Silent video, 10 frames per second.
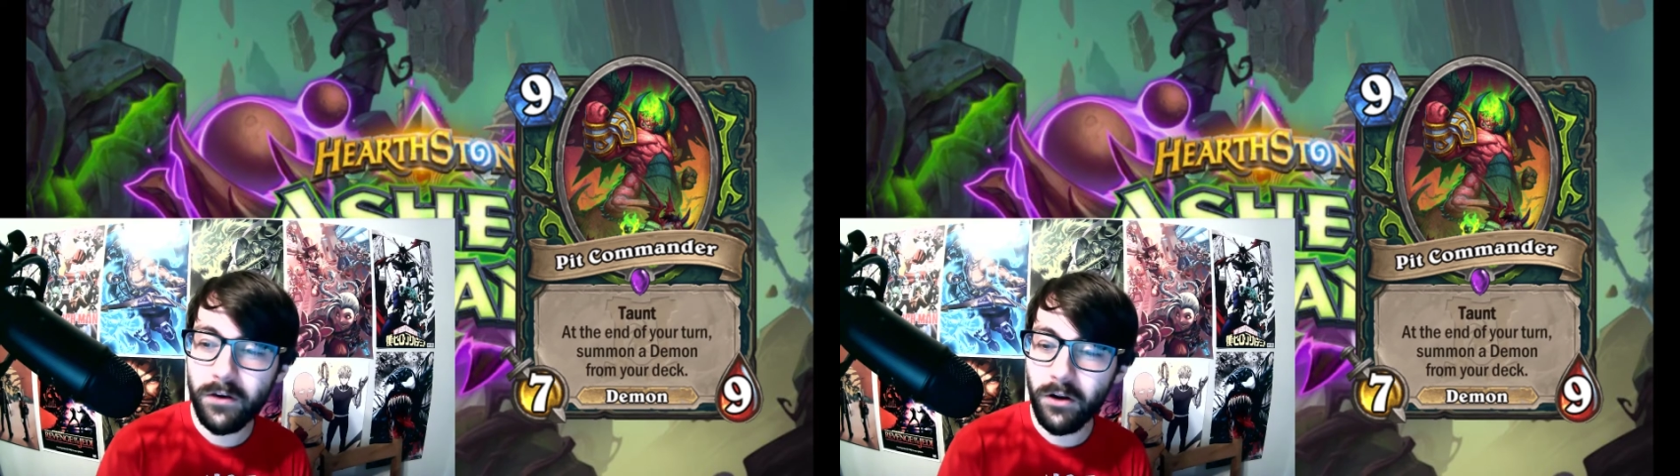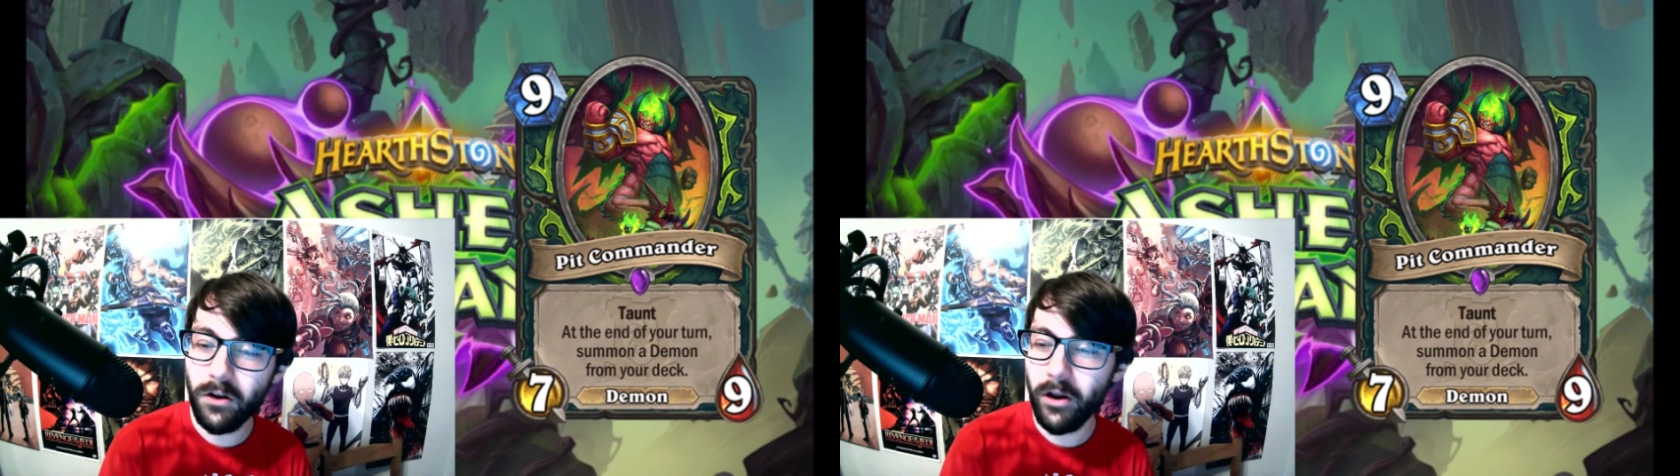
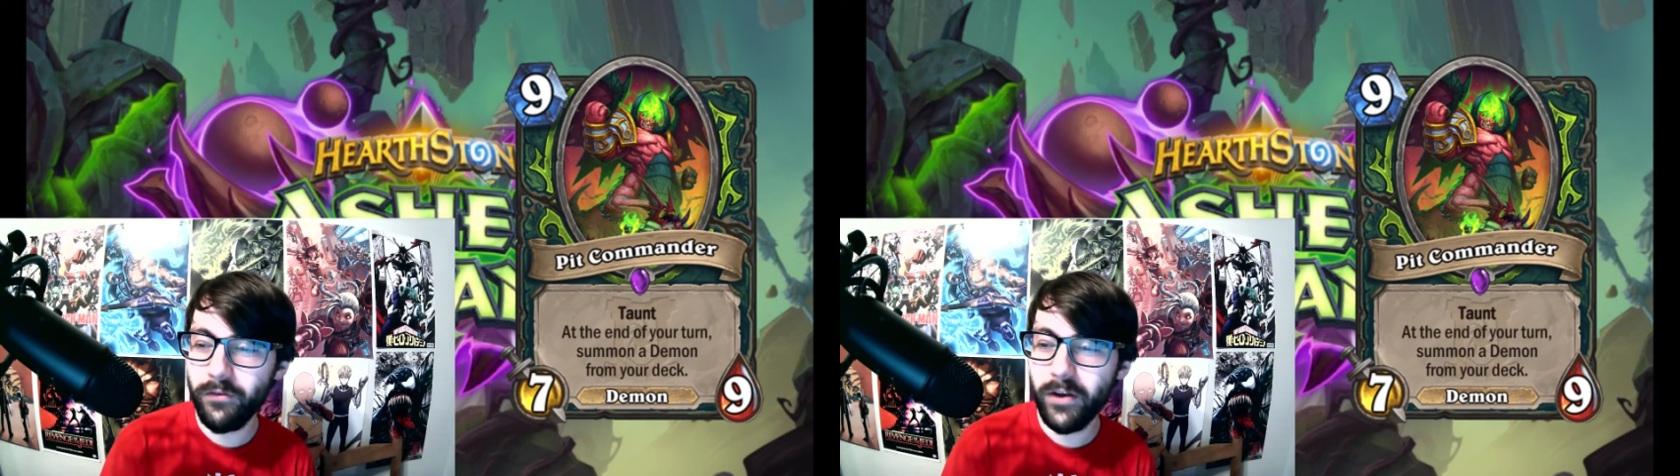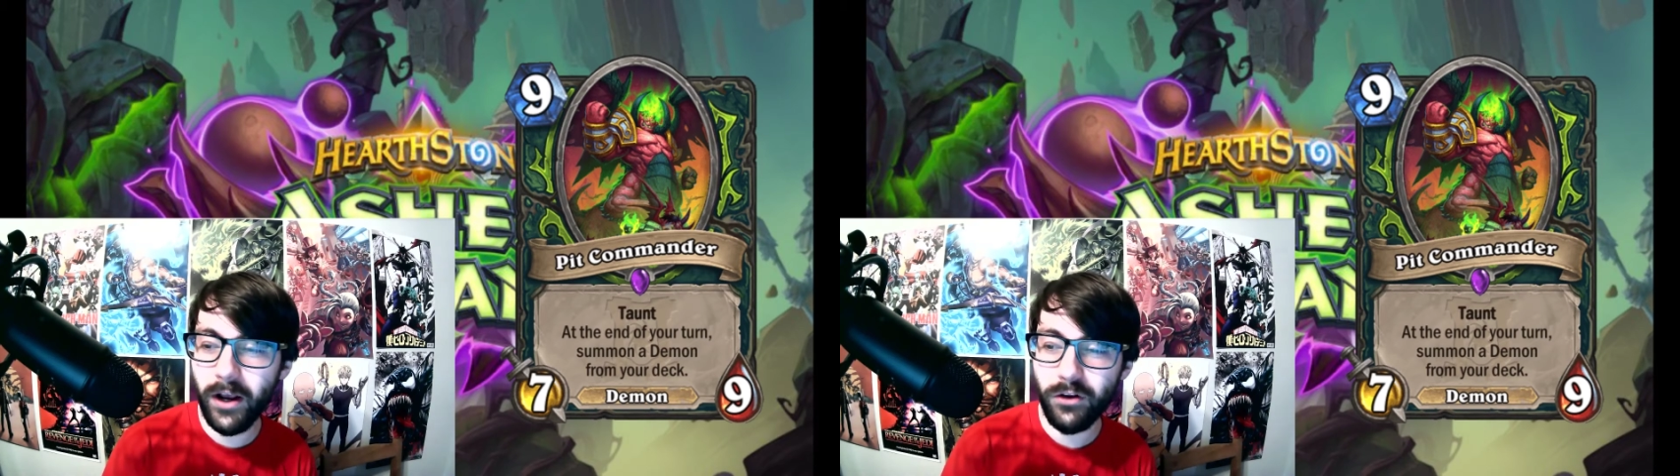a lot
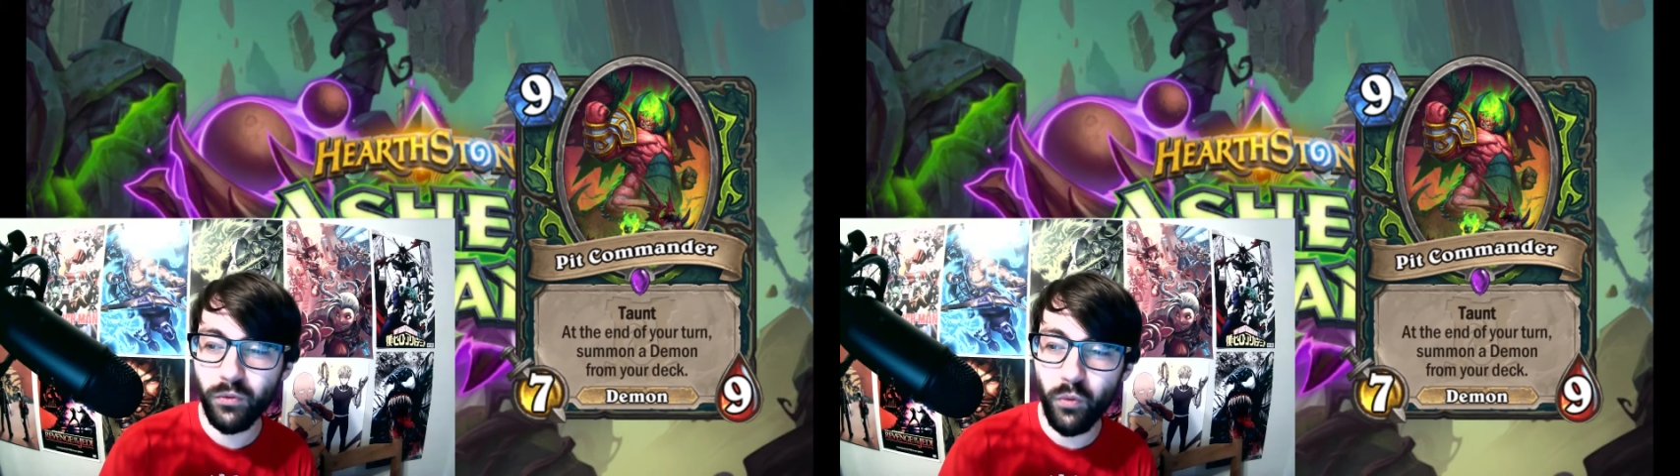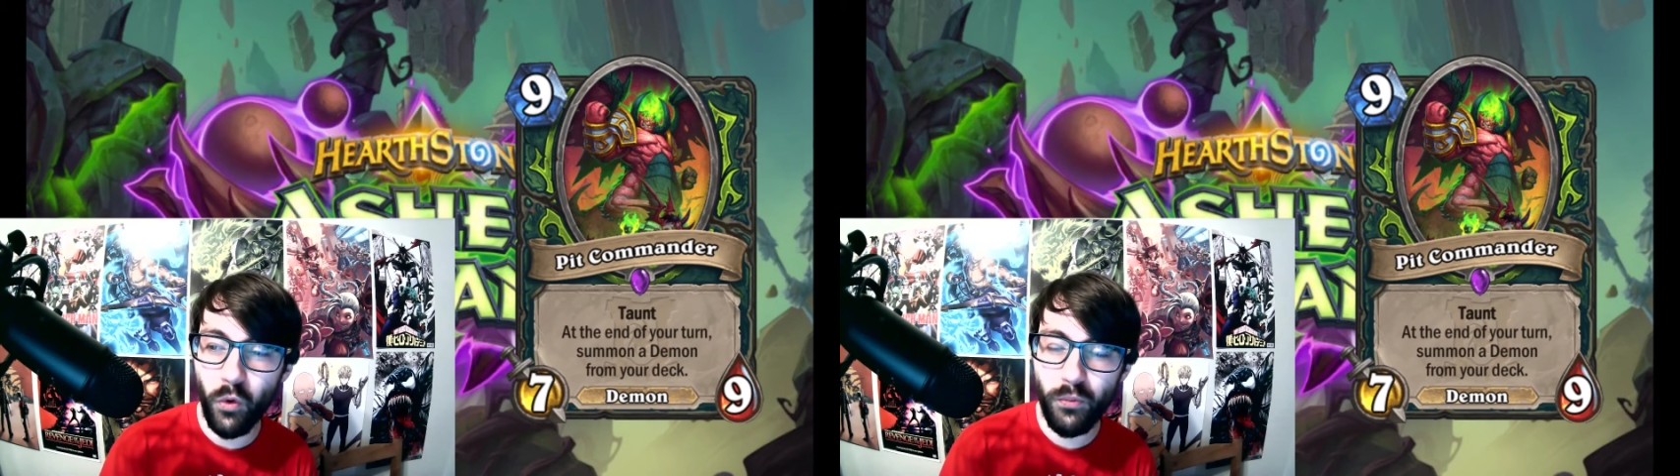of decks
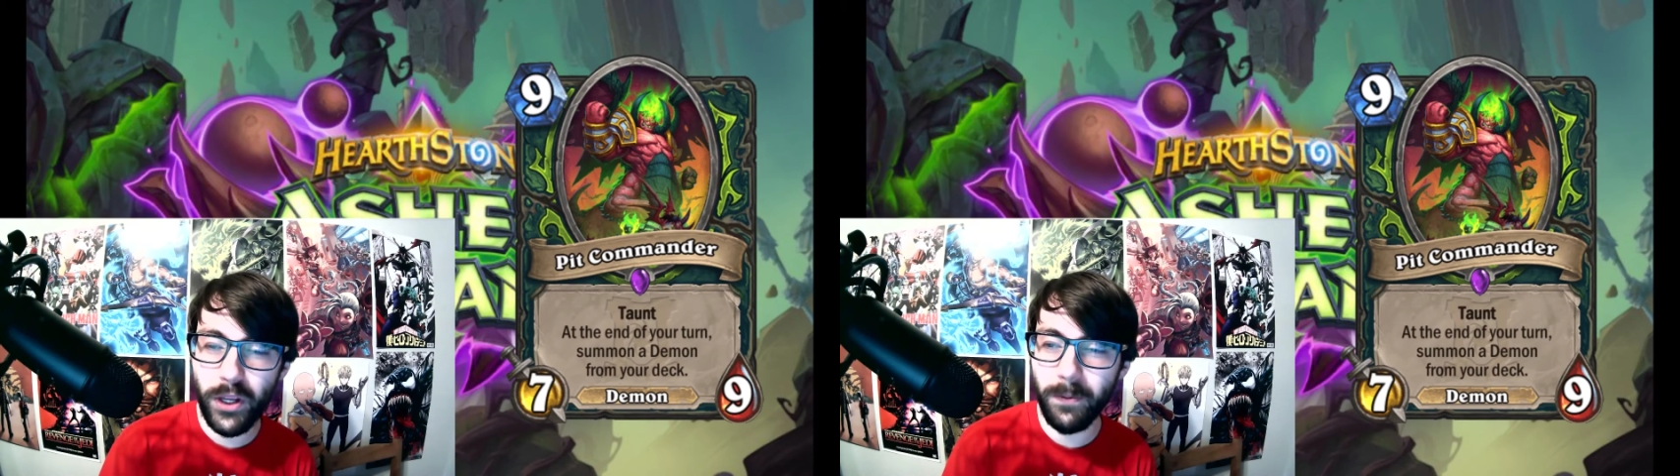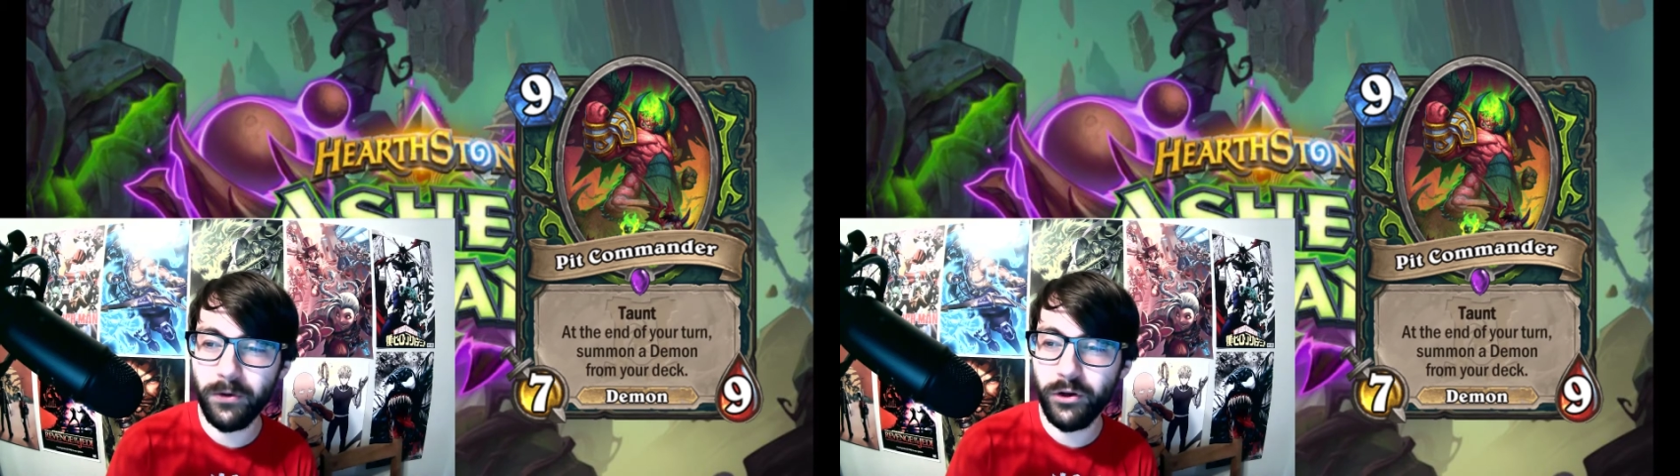won't be
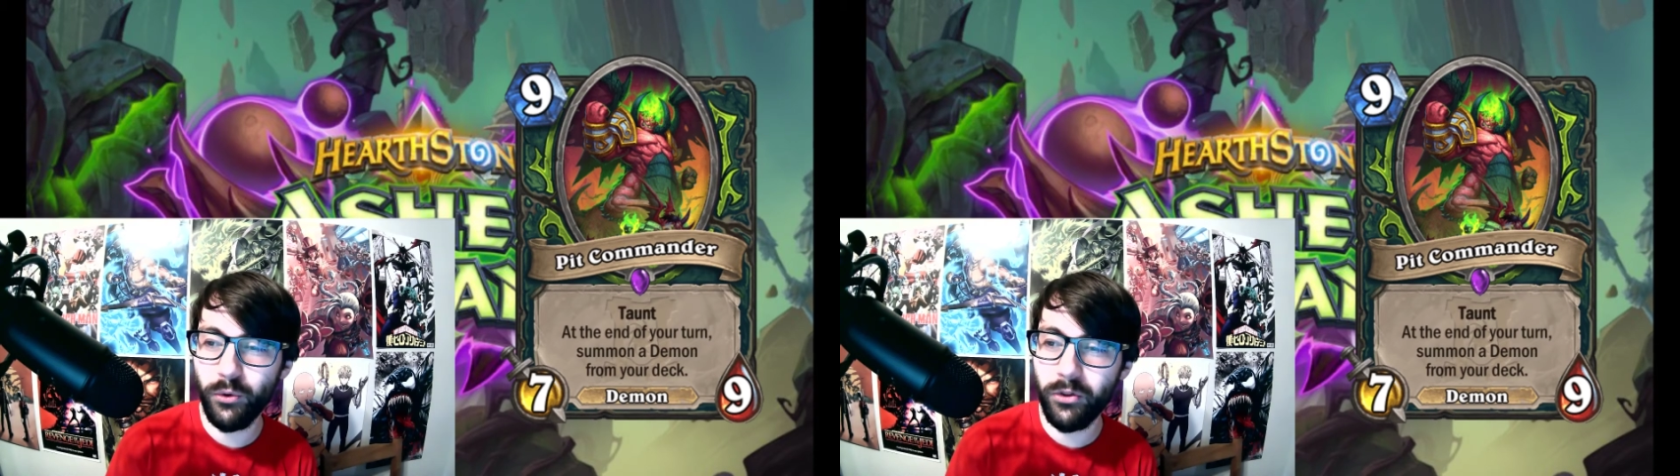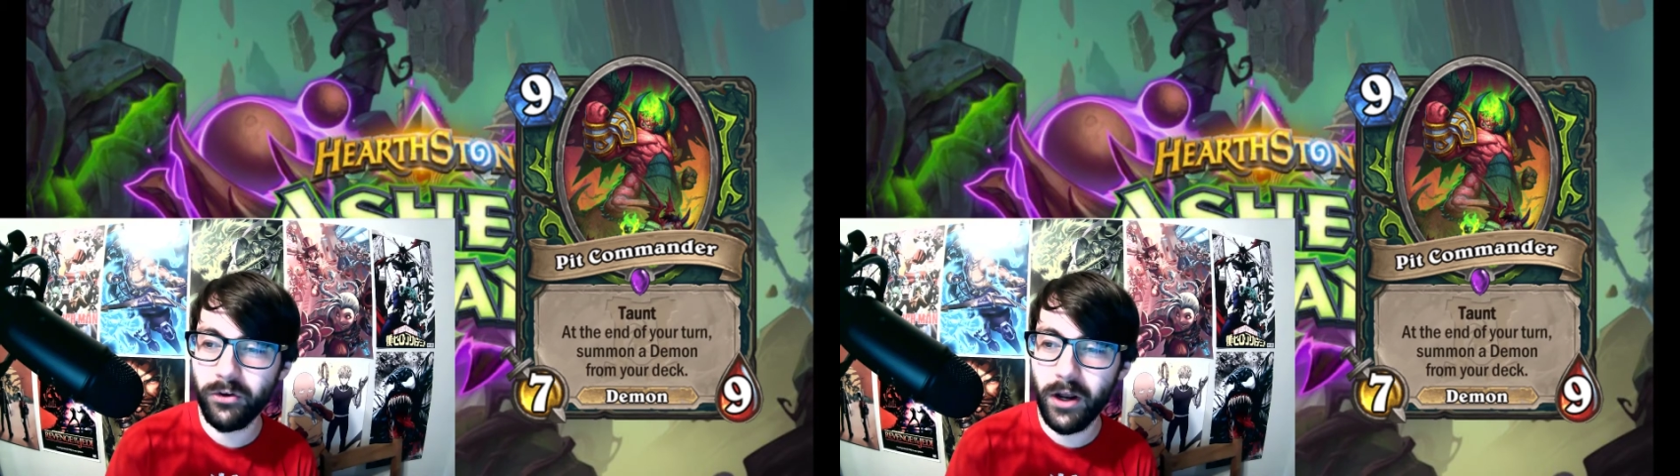able to deal
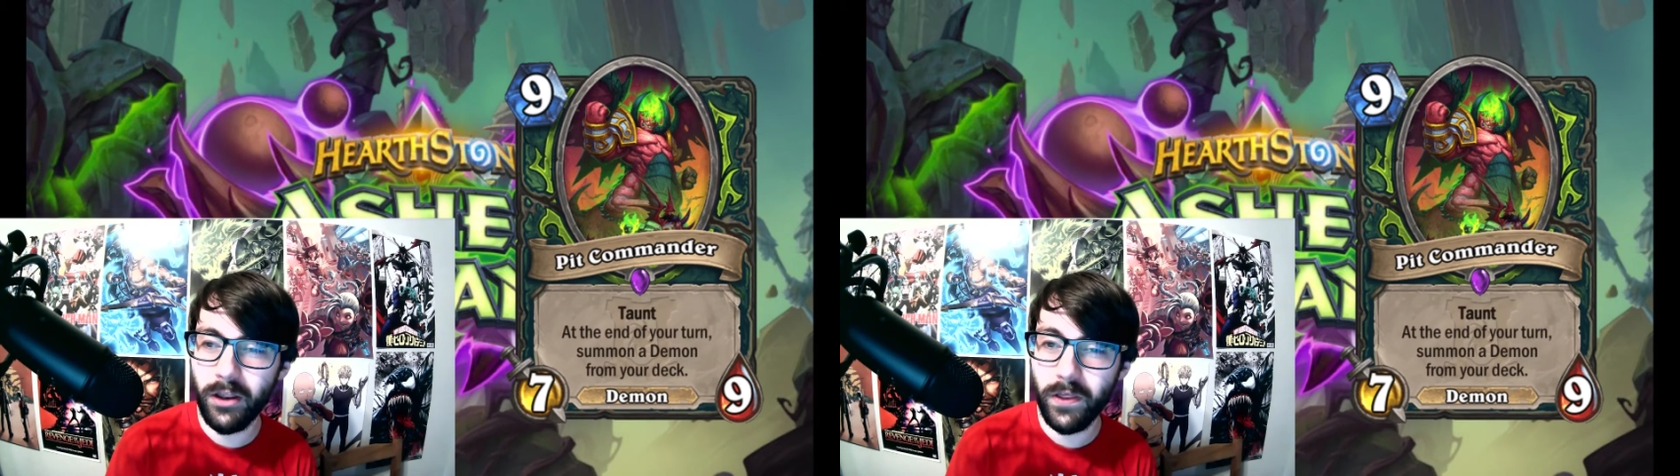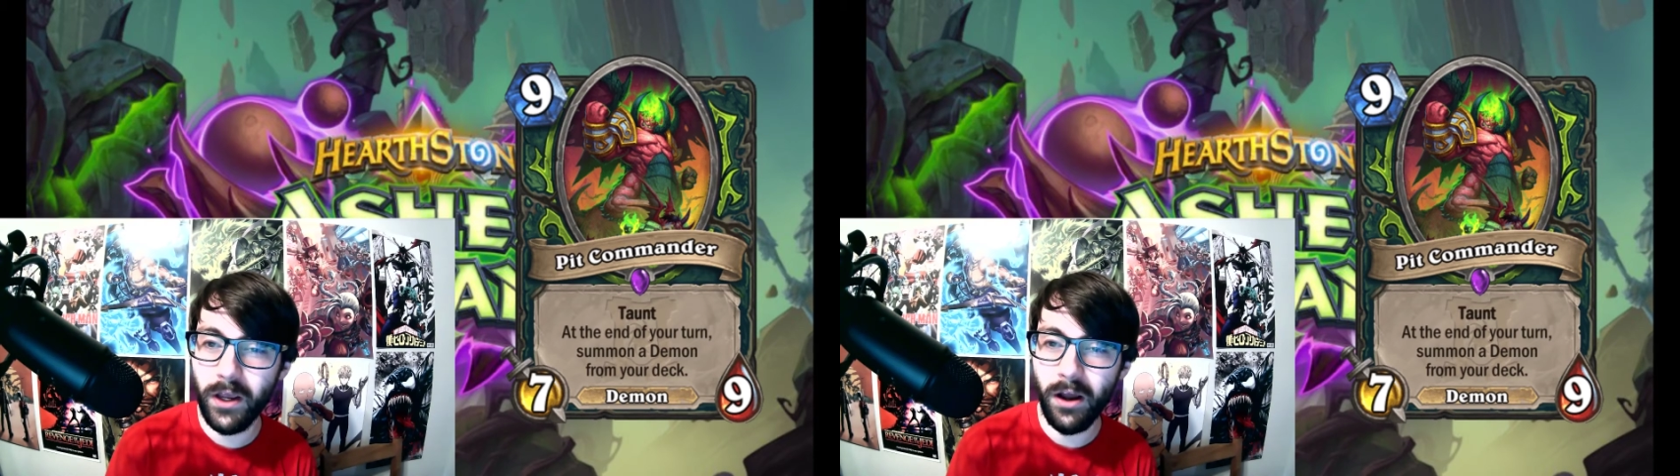with this kind
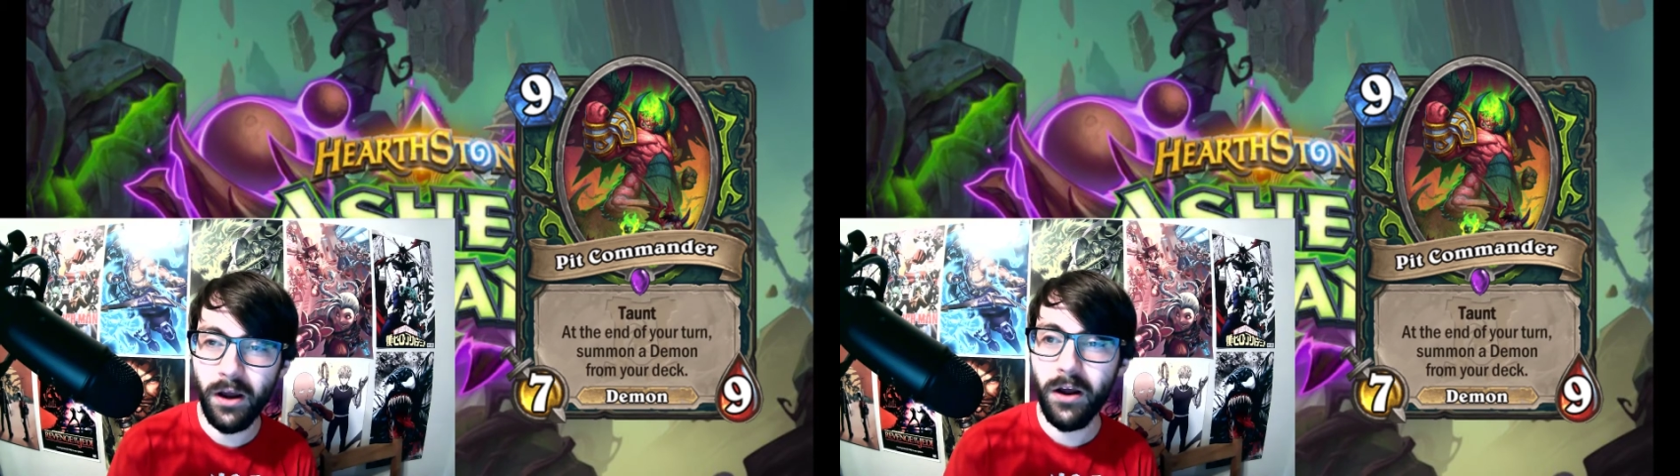of thing,